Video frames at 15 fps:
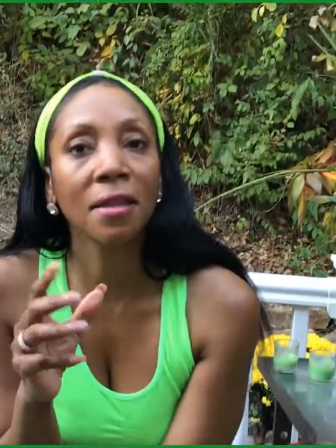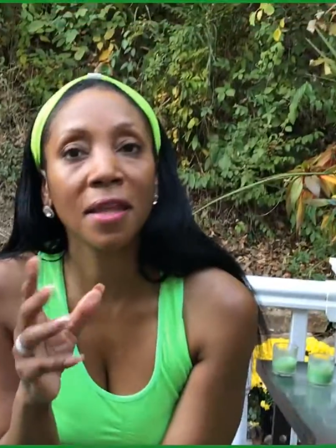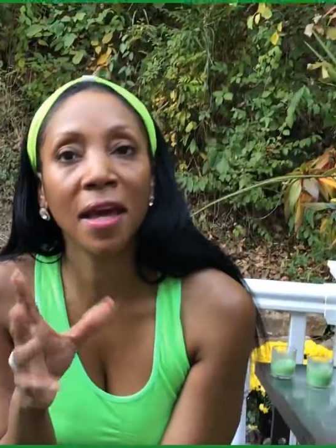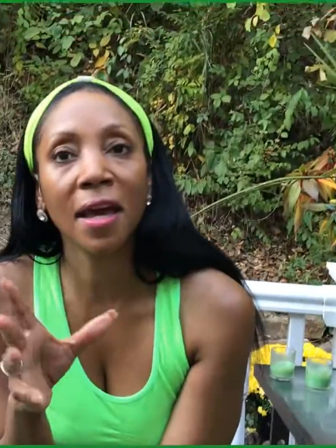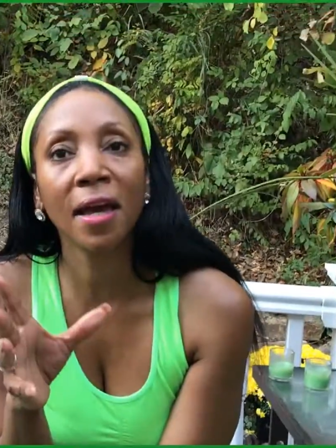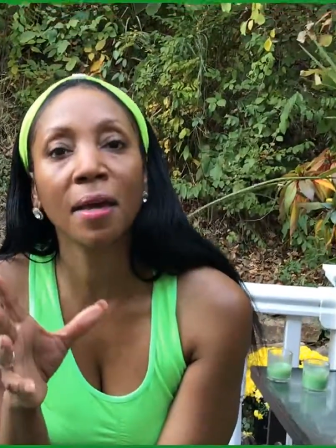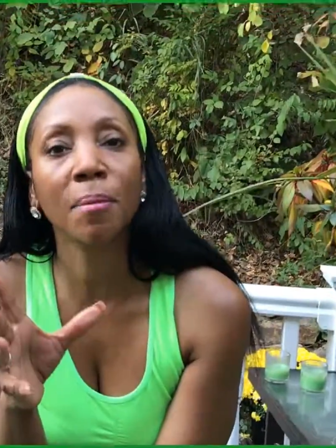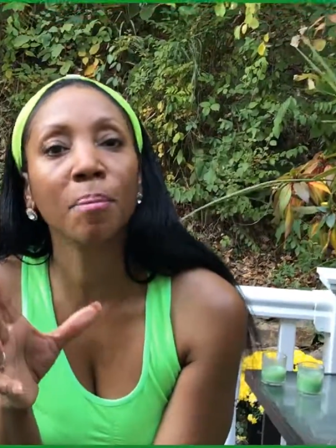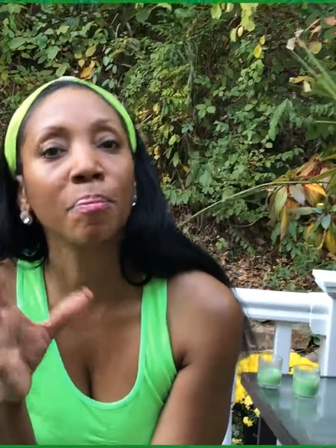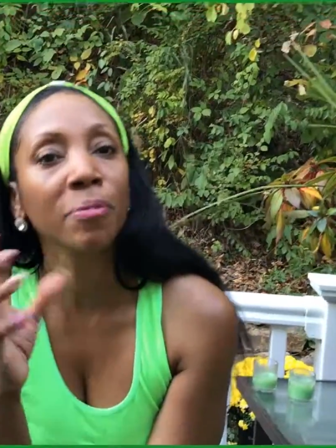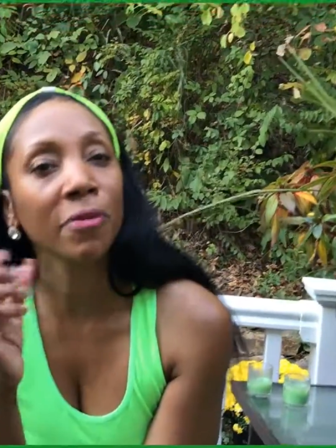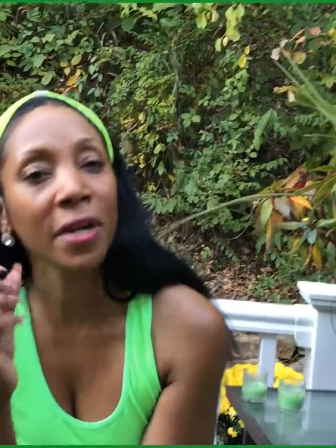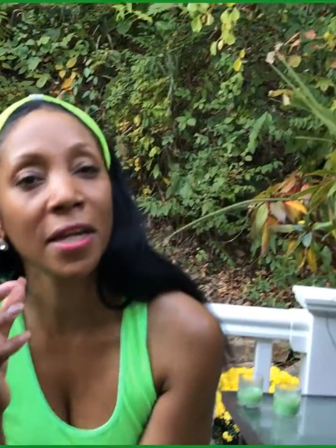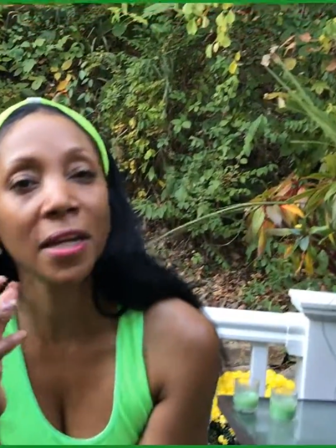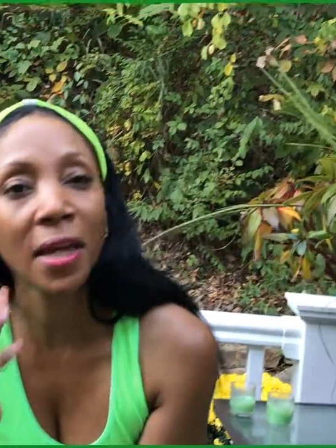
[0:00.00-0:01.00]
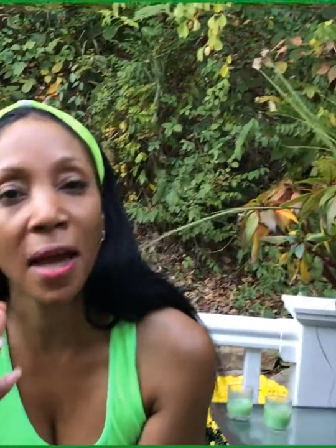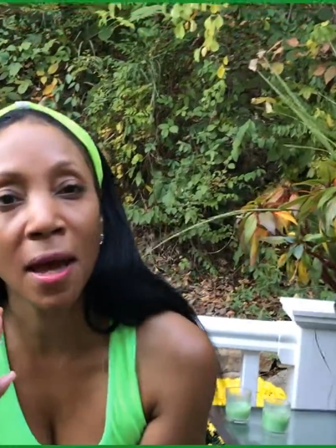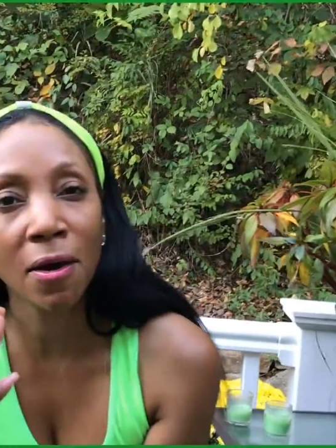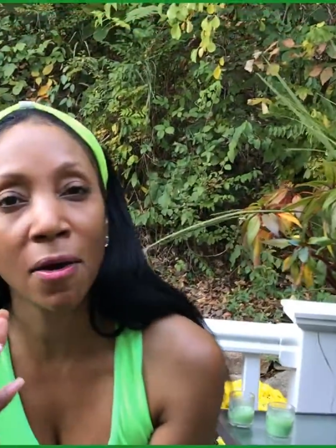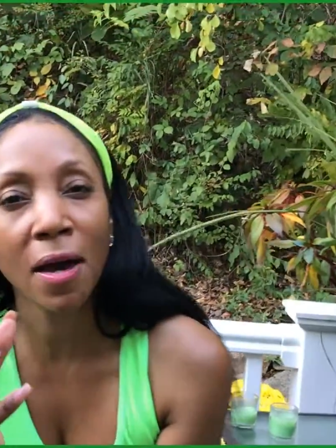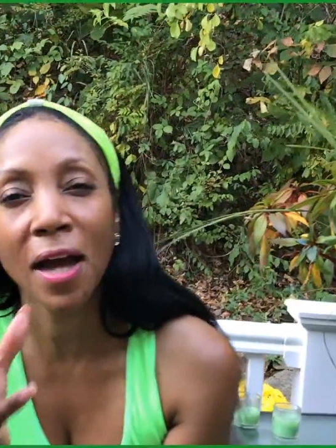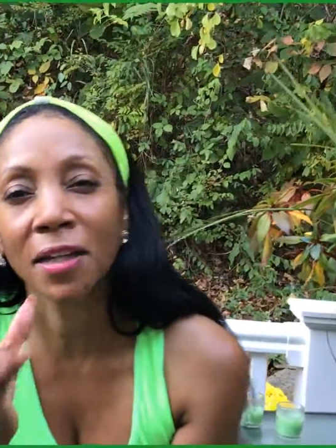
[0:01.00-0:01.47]
that
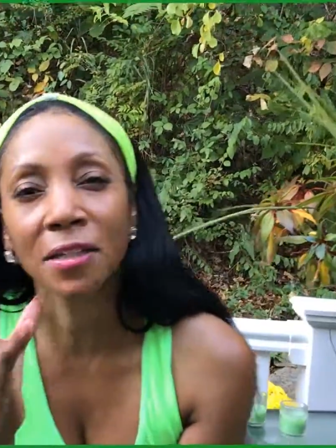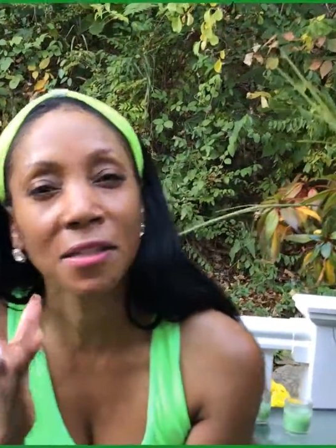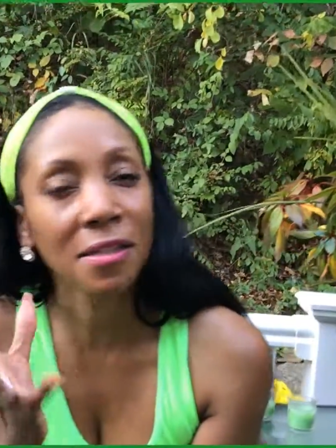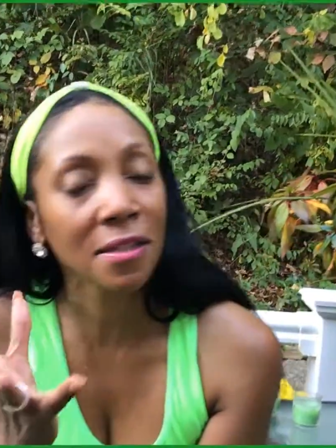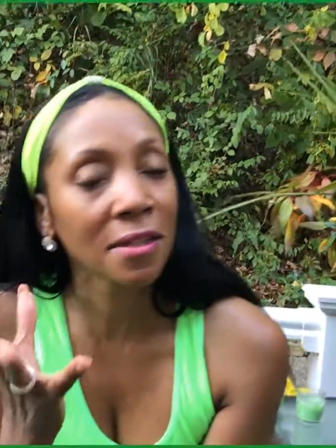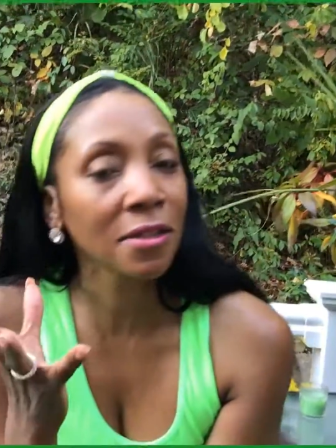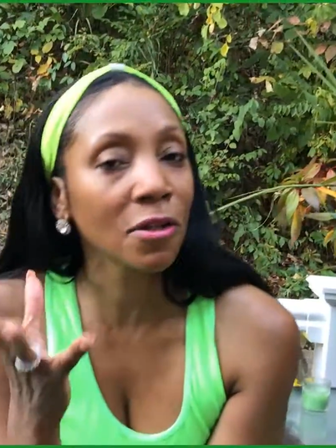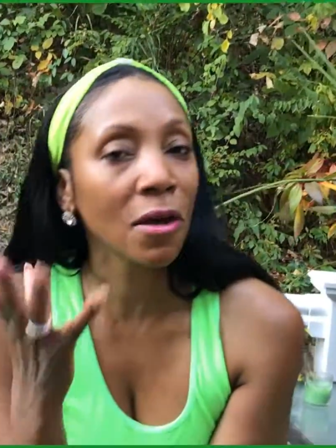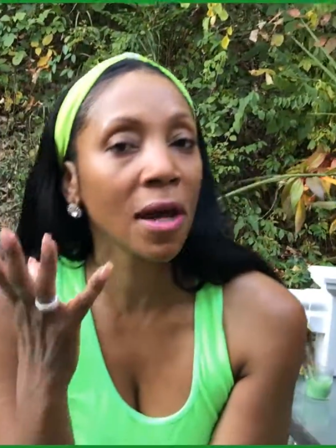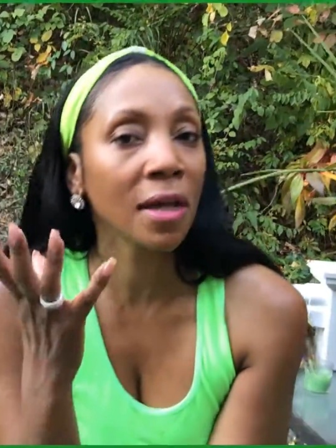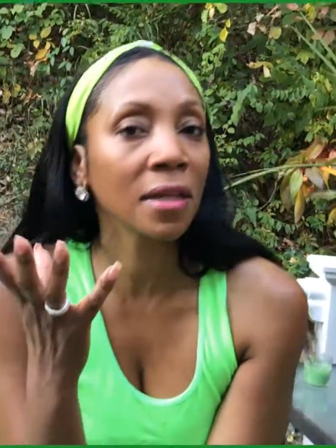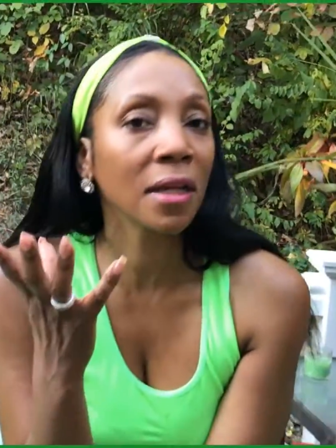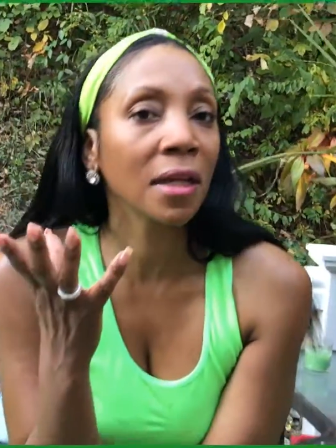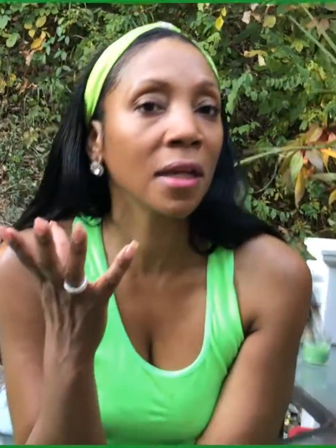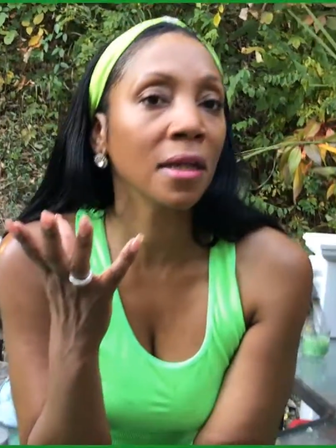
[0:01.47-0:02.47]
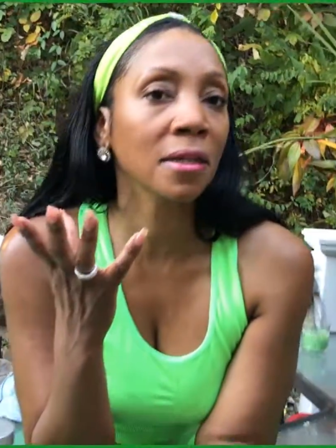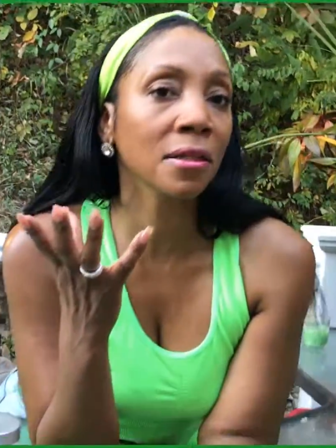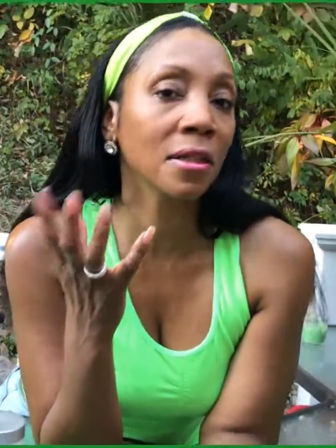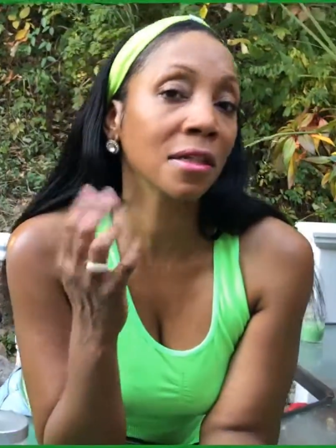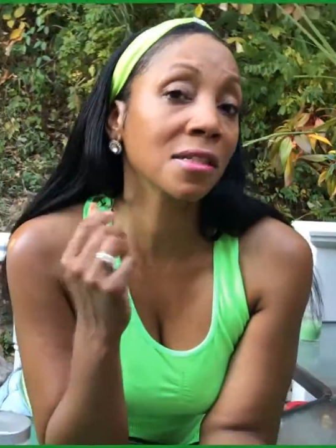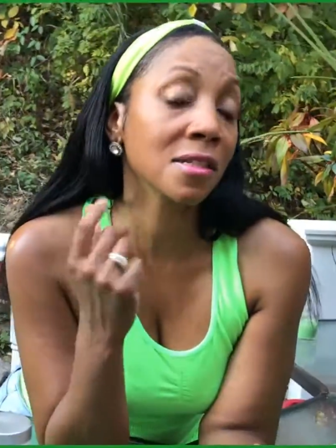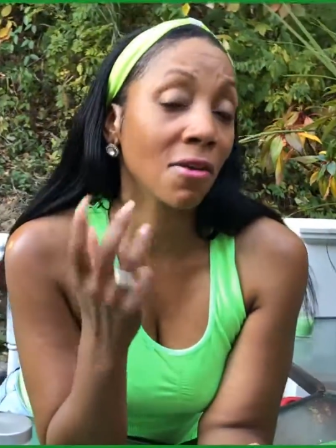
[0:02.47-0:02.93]
breakout, I just didn't know how to
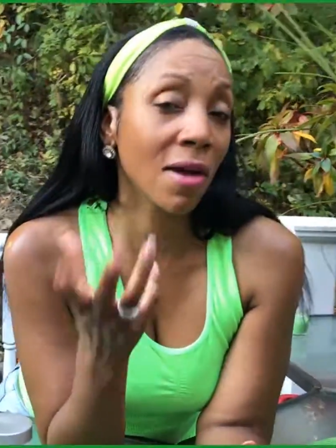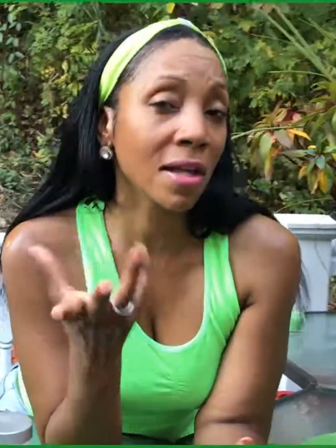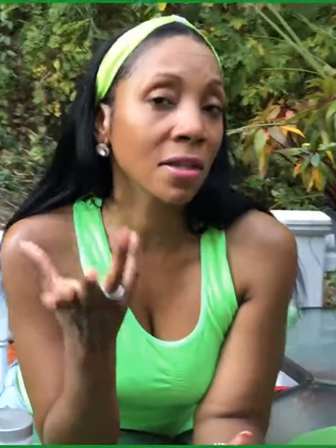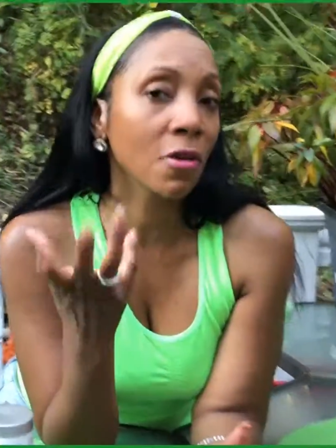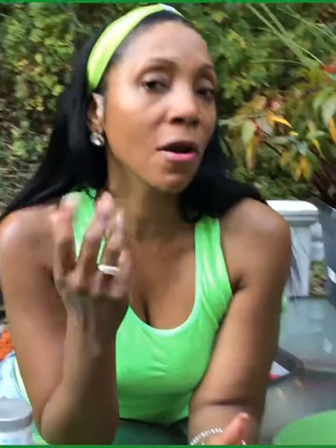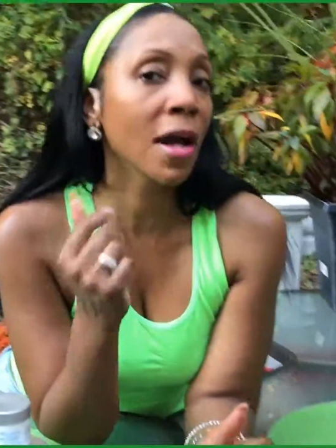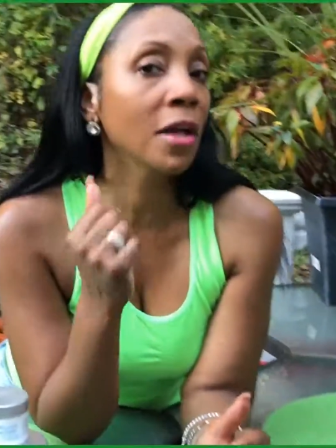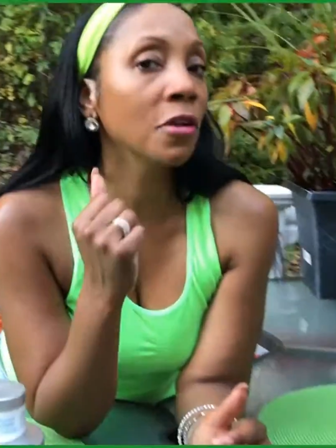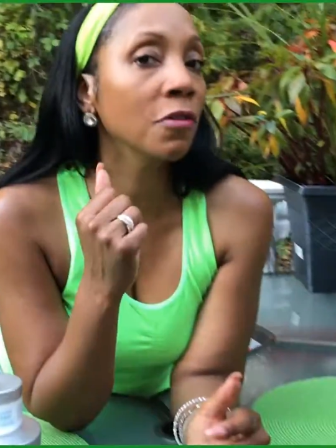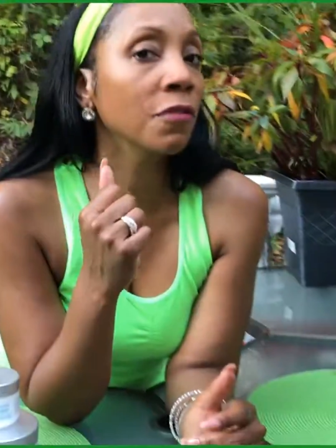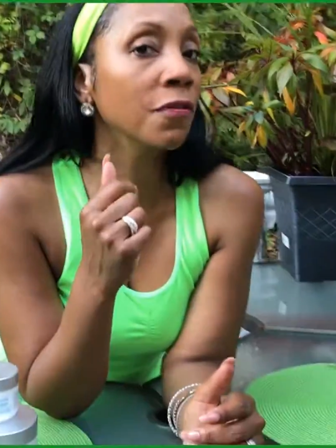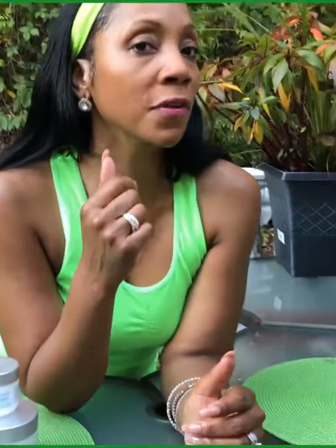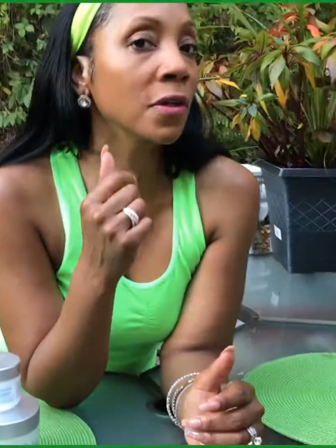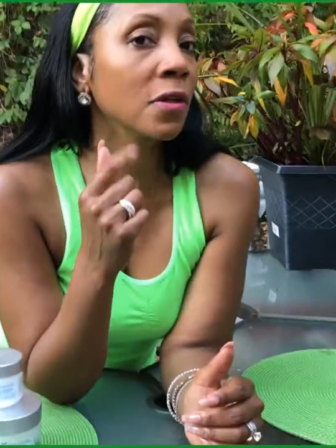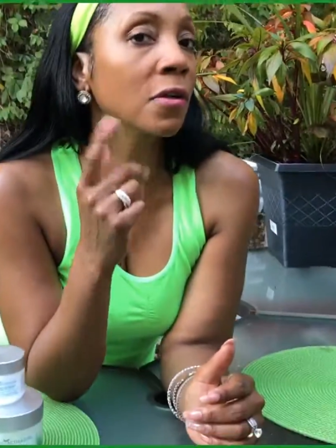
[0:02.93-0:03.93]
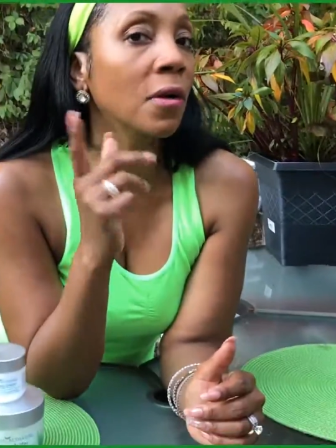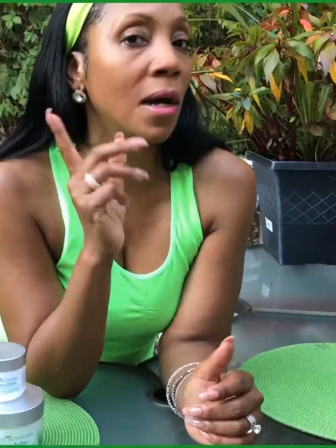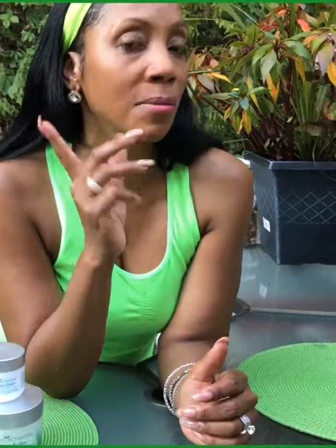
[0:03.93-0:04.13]
handle it. So I know how you feel.